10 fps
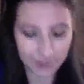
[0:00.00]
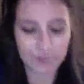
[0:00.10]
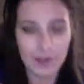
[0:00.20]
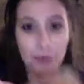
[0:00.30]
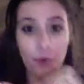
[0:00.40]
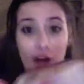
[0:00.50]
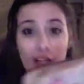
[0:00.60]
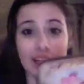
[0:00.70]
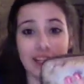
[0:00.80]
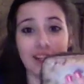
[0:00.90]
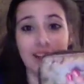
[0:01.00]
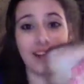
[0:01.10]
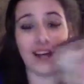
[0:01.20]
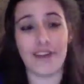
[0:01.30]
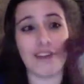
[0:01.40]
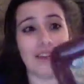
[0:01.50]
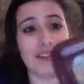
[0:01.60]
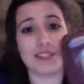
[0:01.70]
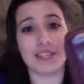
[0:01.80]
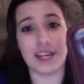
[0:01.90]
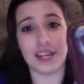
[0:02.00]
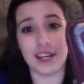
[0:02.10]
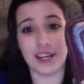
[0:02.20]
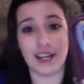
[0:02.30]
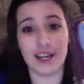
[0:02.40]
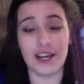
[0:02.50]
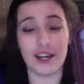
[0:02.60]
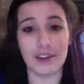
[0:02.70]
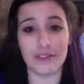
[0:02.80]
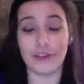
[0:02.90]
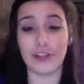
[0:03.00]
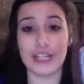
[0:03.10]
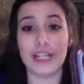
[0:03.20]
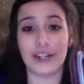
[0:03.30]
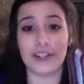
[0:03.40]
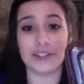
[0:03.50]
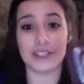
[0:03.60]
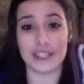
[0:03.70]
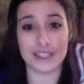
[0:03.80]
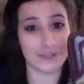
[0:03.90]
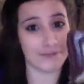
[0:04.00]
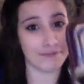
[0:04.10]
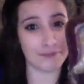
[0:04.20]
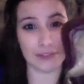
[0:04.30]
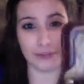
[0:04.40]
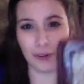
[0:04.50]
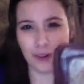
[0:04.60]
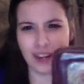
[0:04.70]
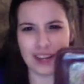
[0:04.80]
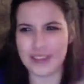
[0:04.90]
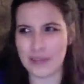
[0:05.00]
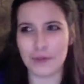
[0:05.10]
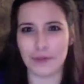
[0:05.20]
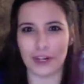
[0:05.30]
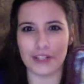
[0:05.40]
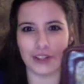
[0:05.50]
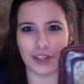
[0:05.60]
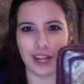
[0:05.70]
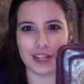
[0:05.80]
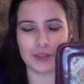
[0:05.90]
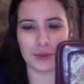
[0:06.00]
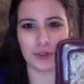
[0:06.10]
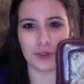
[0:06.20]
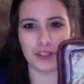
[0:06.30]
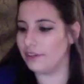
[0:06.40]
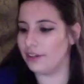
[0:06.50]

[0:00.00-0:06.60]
My wallet. I've had this thing for years, like before, I think before I started high school.